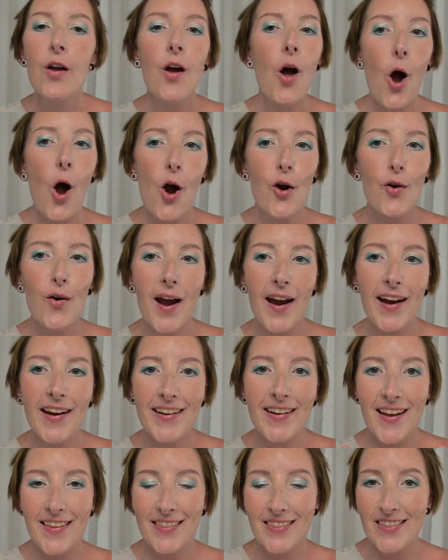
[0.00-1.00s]

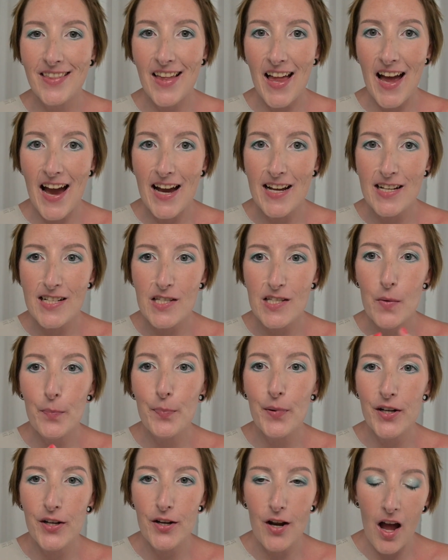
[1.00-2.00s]
Alright, last
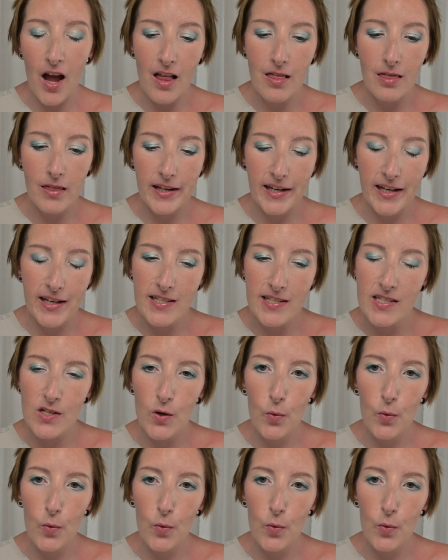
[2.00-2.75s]
but not least,